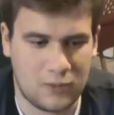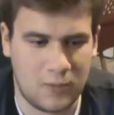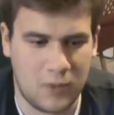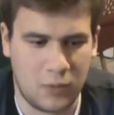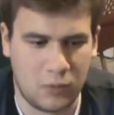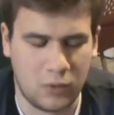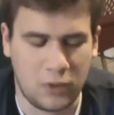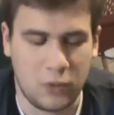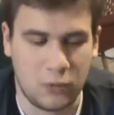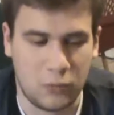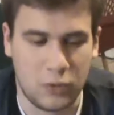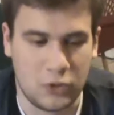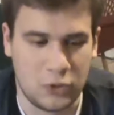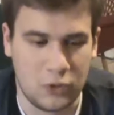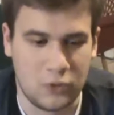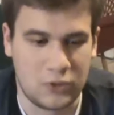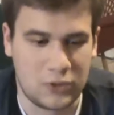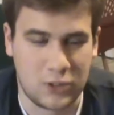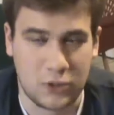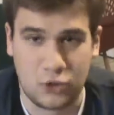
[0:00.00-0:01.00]
be really
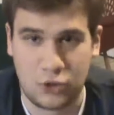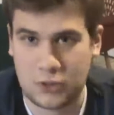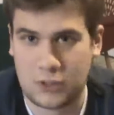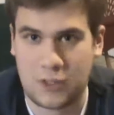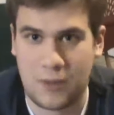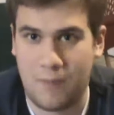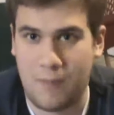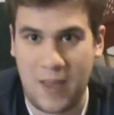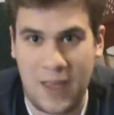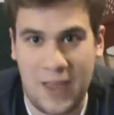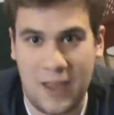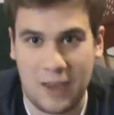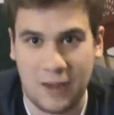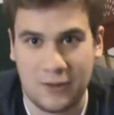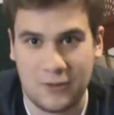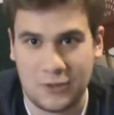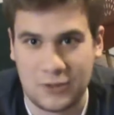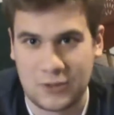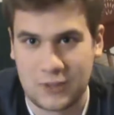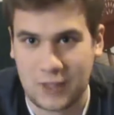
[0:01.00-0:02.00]
reduced to just a
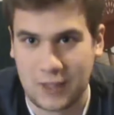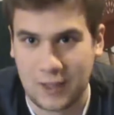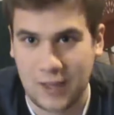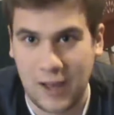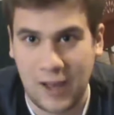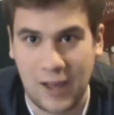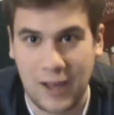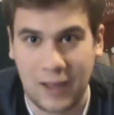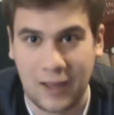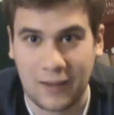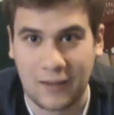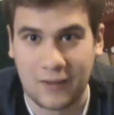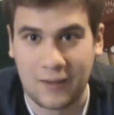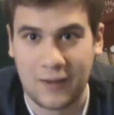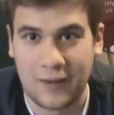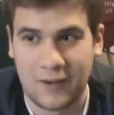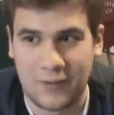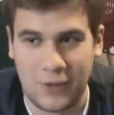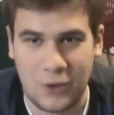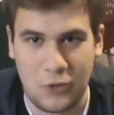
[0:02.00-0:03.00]
man, just a guy
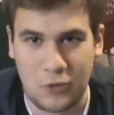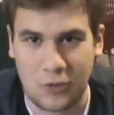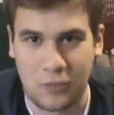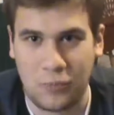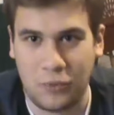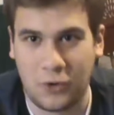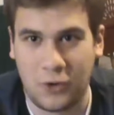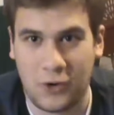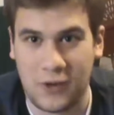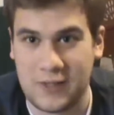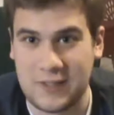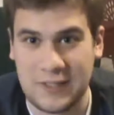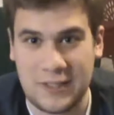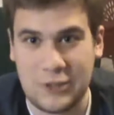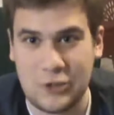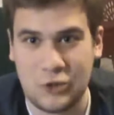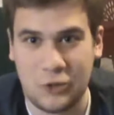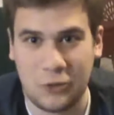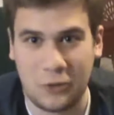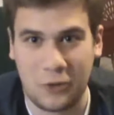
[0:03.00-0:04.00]
that you can put on a
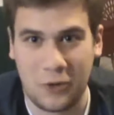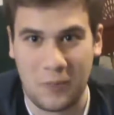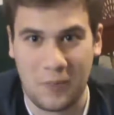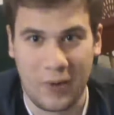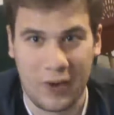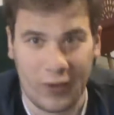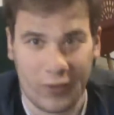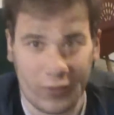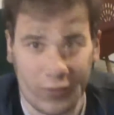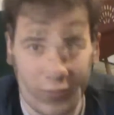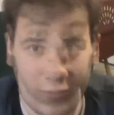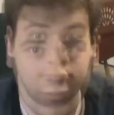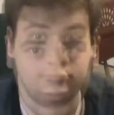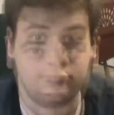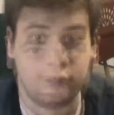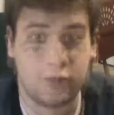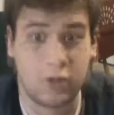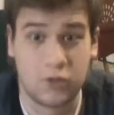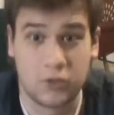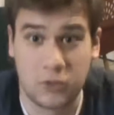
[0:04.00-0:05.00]
t-shirt or a mug.
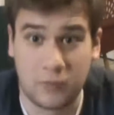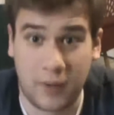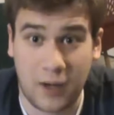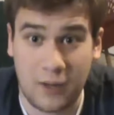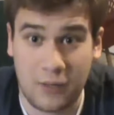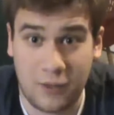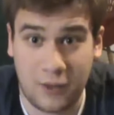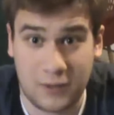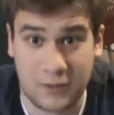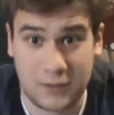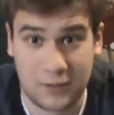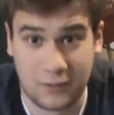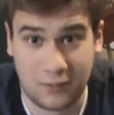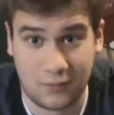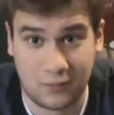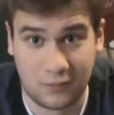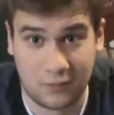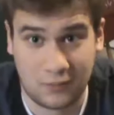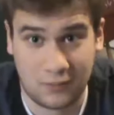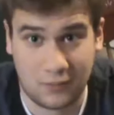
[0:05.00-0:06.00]
Those are my thoughts
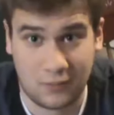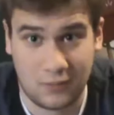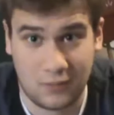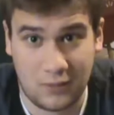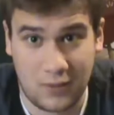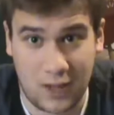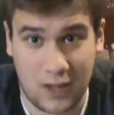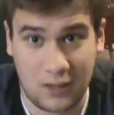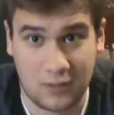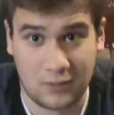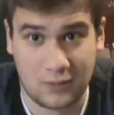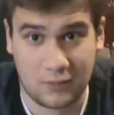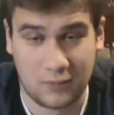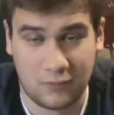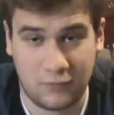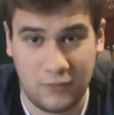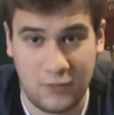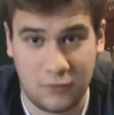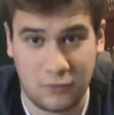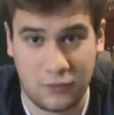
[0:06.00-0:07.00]
on that.
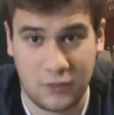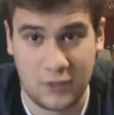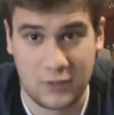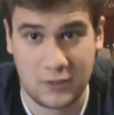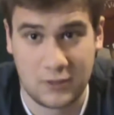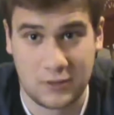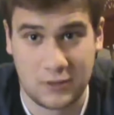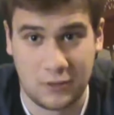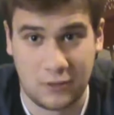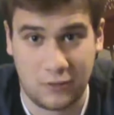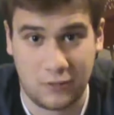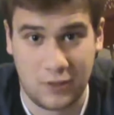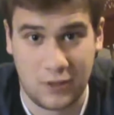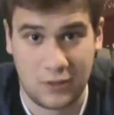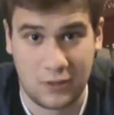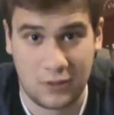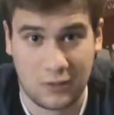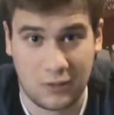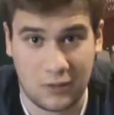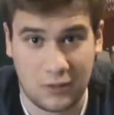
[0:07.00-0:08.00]
Feel free to
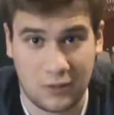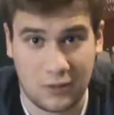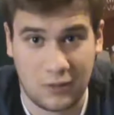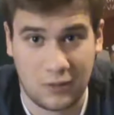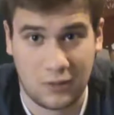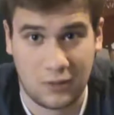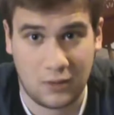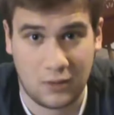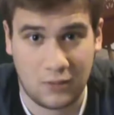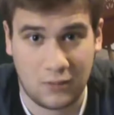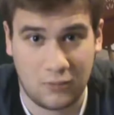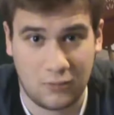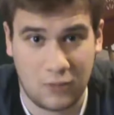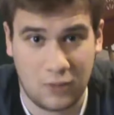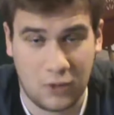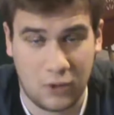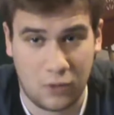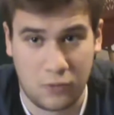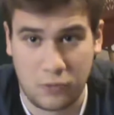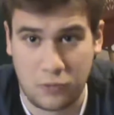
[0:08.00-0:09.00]
disagree,
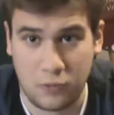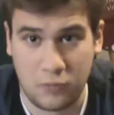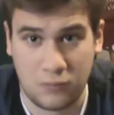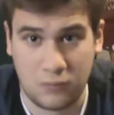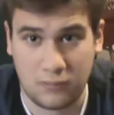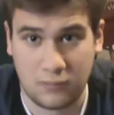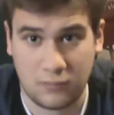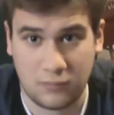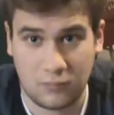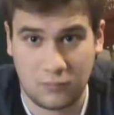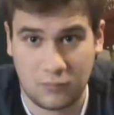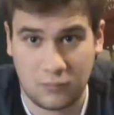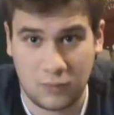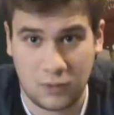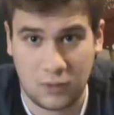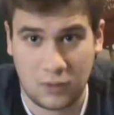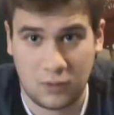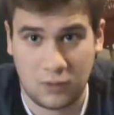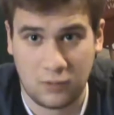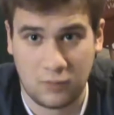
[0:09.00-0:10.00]
you know, through
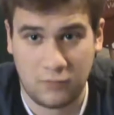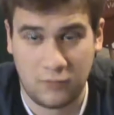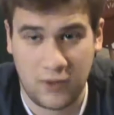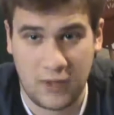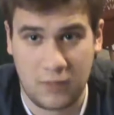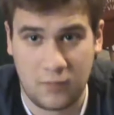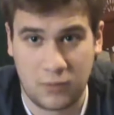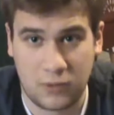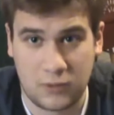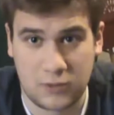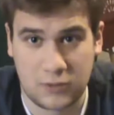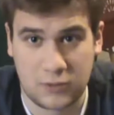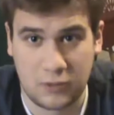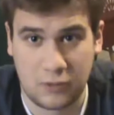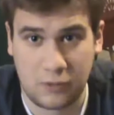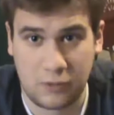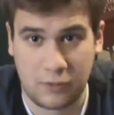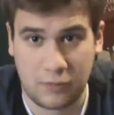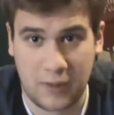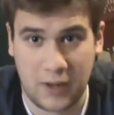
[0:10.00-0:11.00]
vague
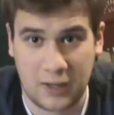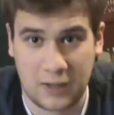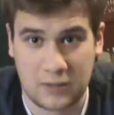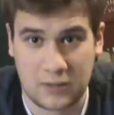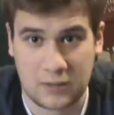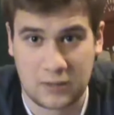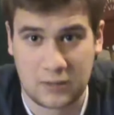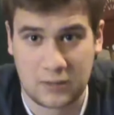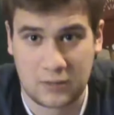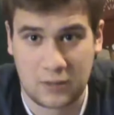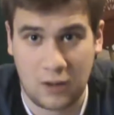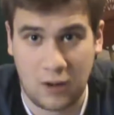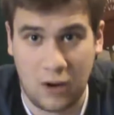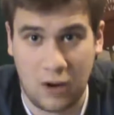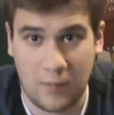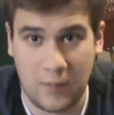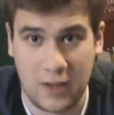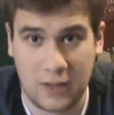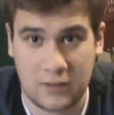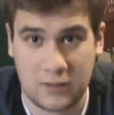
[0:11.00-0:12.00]
personal threats,
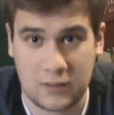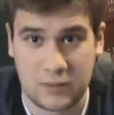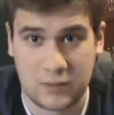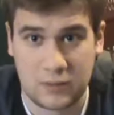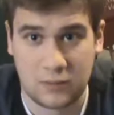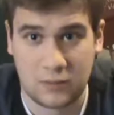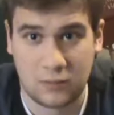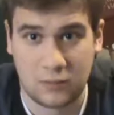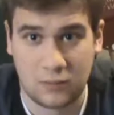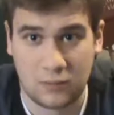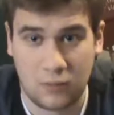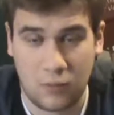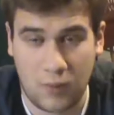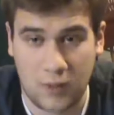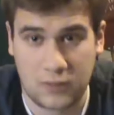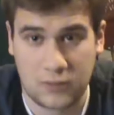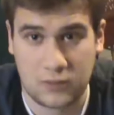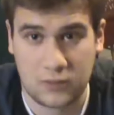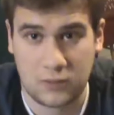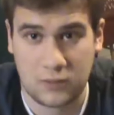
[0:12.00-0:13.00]
comments,
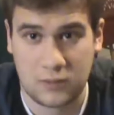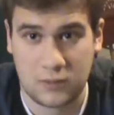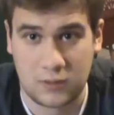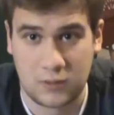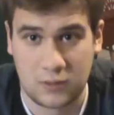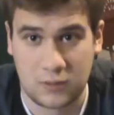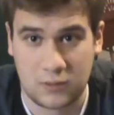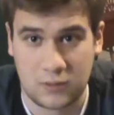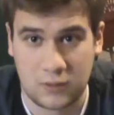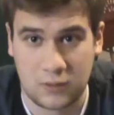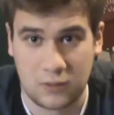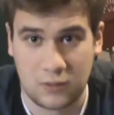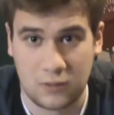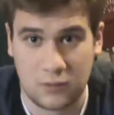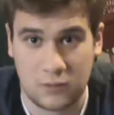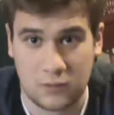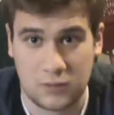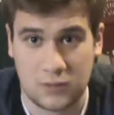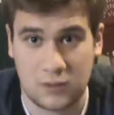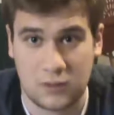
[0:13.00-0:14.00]
questions,
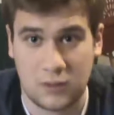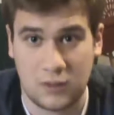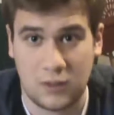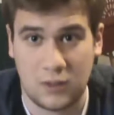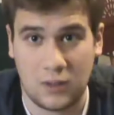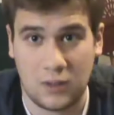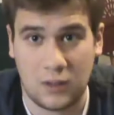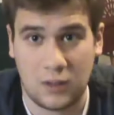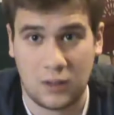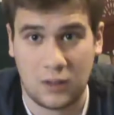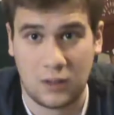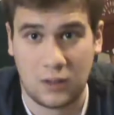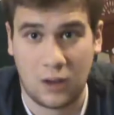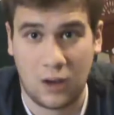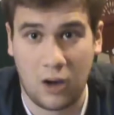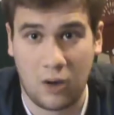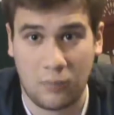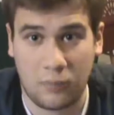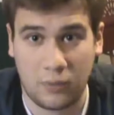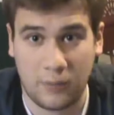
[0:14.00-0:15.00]
concerns,
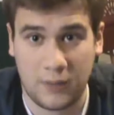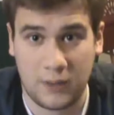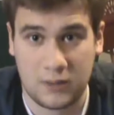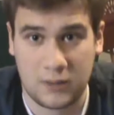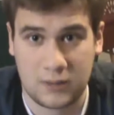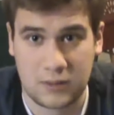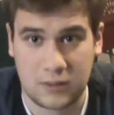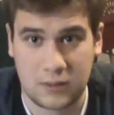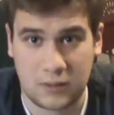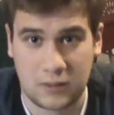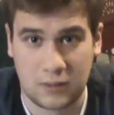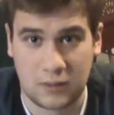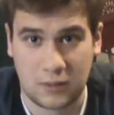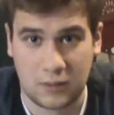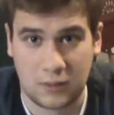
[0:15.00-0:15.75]
compliments.